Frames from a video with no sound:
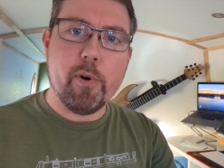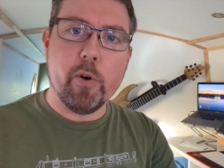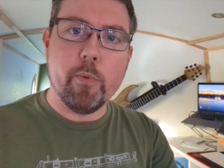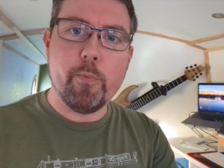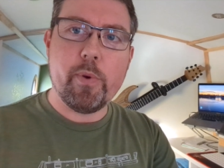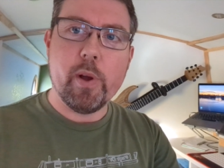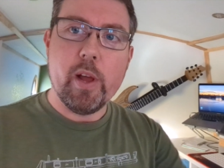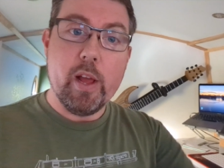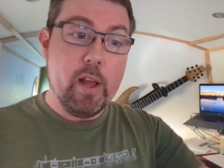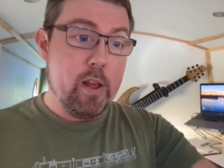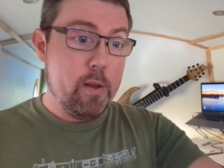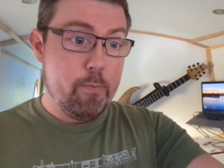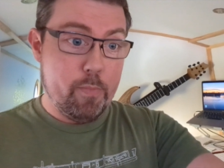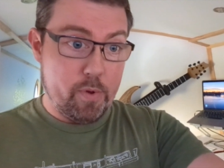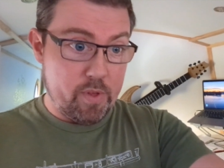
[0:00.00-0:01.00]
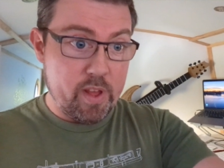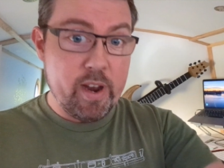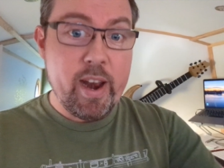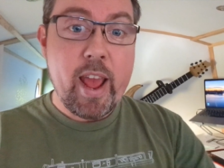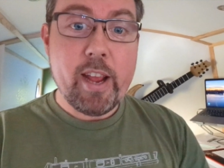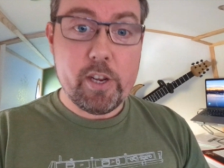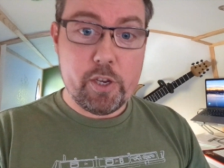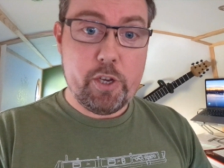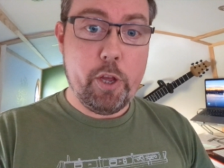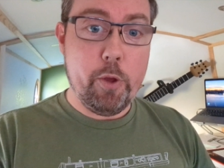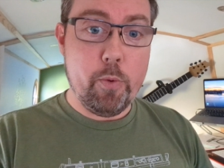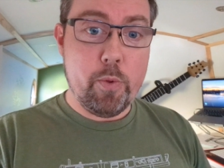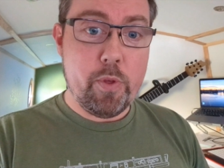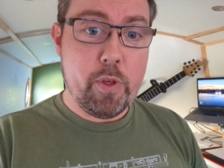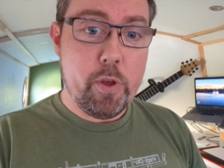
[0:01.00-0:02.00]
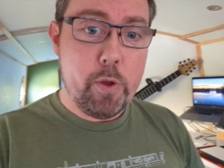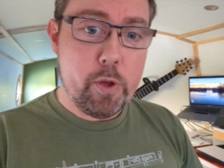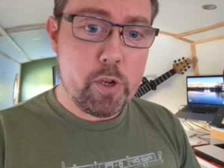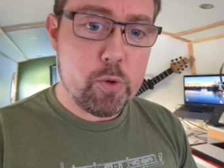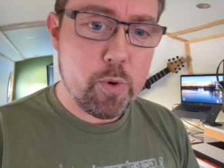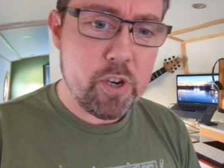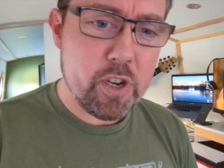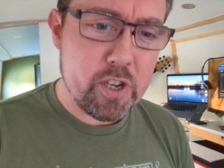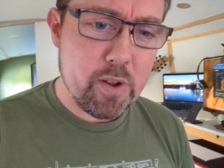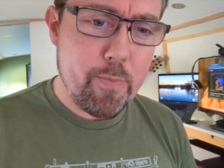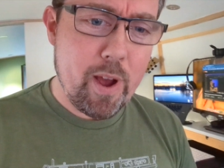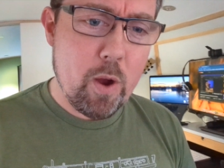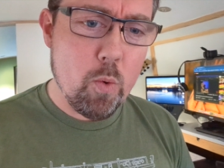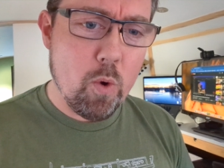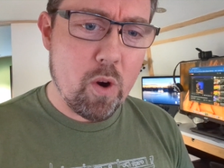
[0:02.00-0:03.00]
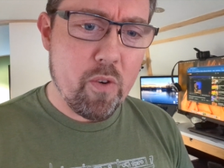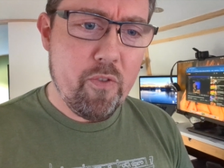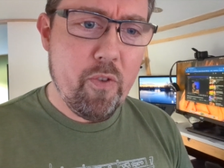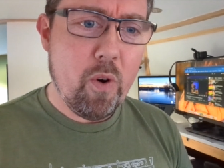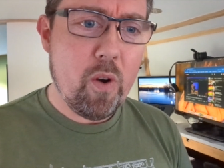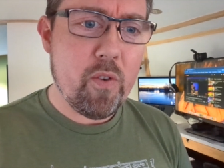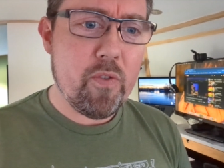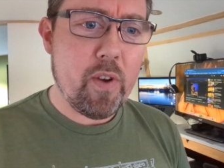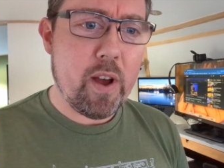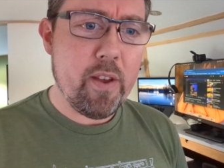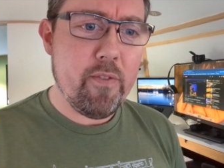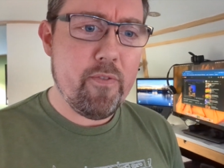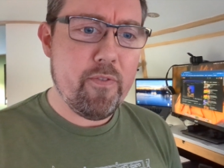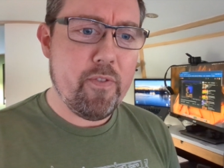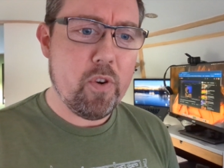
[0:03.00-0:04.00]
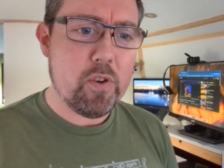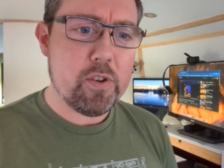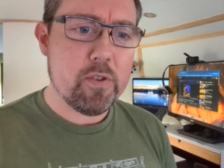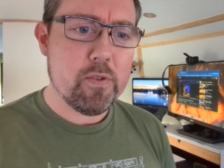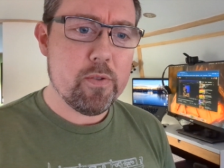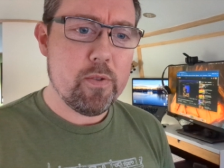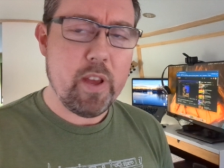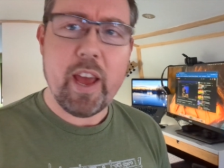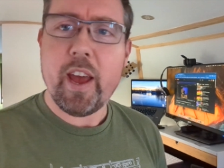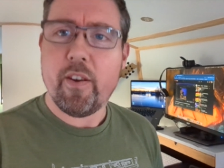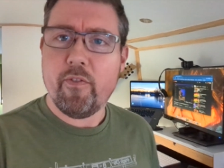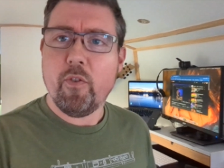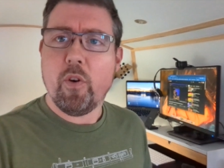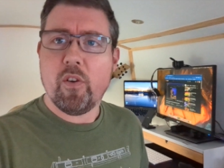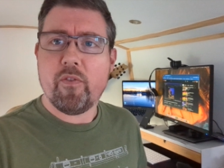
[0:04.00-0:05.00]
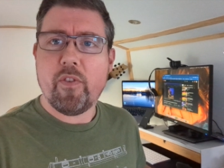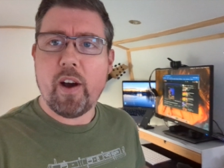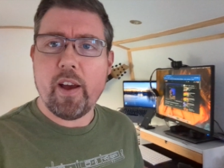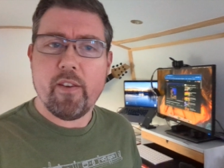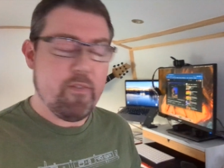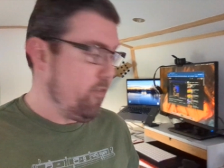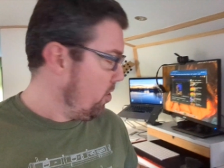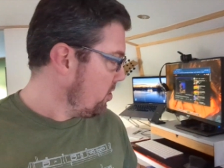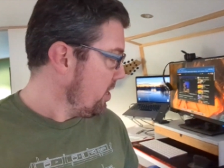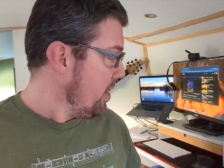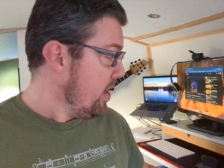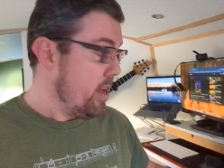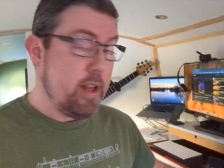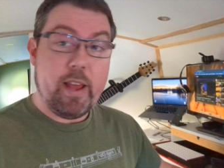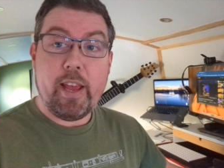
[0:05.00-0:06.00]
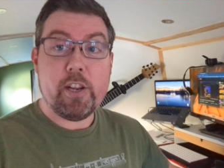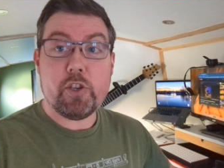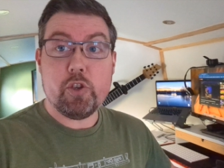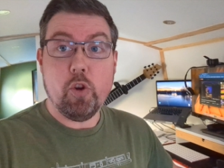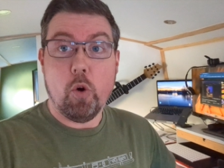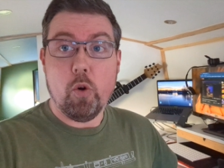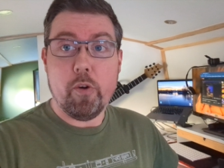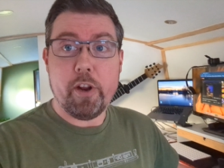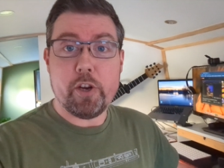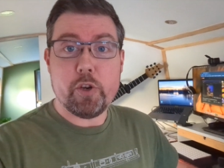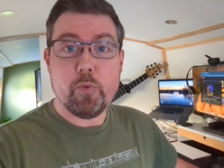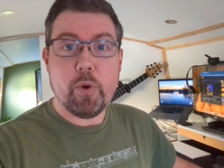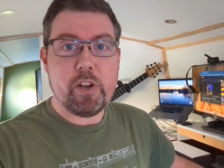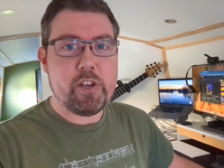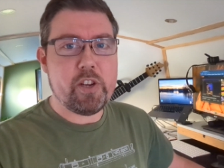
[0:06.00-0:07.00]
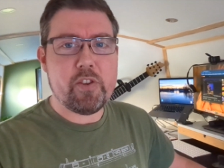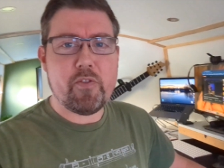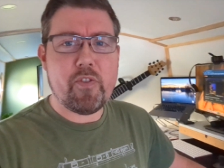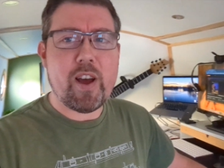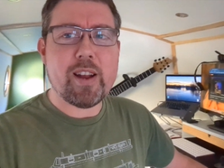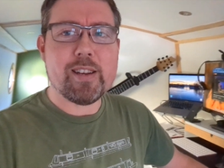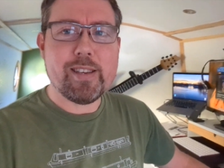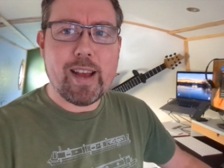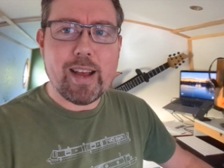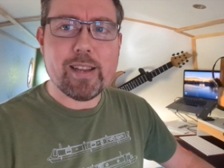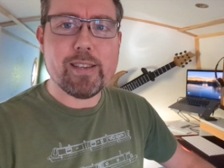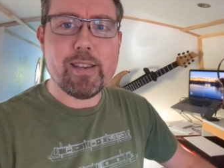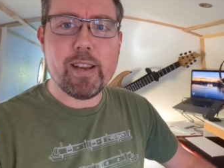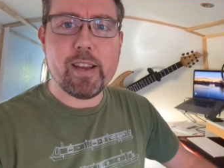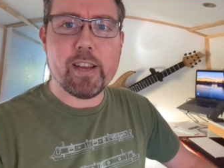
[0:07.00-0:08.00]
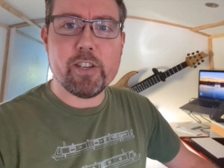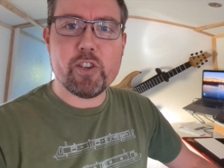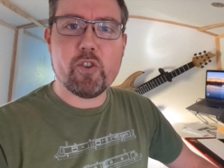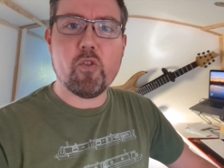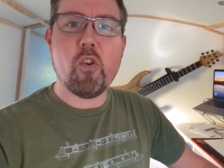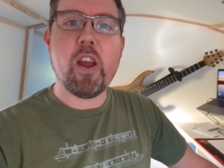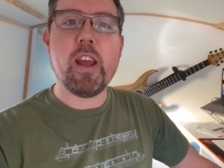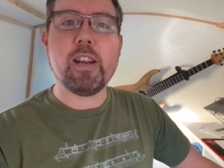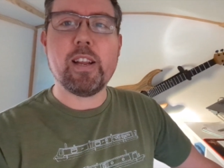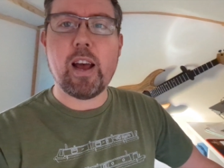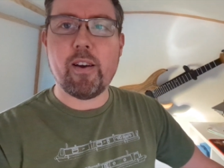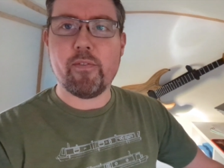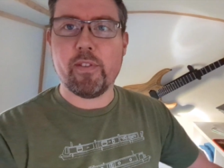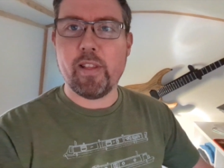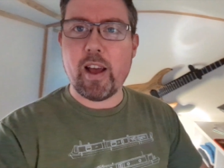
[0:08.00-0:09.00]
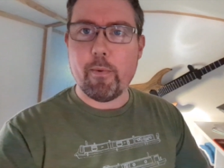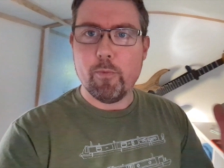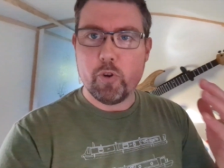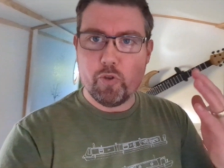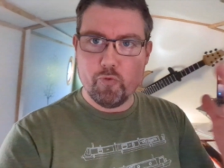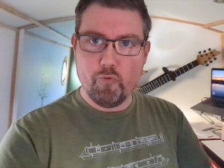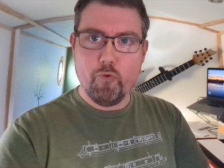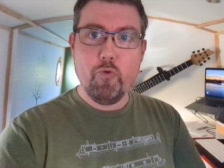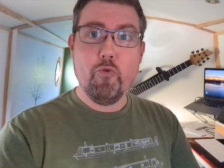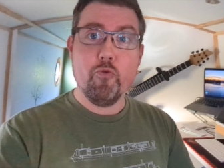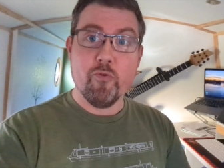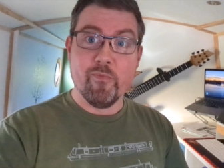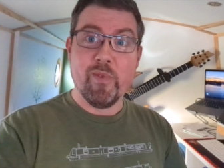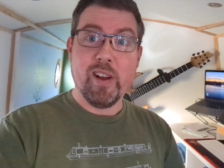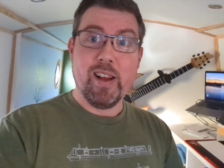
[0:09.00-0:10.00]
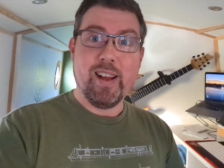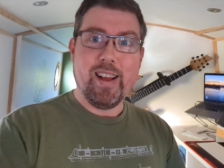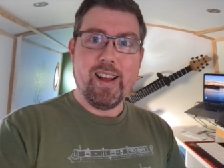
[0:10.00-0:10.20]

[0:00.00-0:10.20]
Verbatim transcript: pump, but the next two thirds, which is about what, four or five foot, yeah, four or five foot, is storage, which is fantastic. It's great having that much room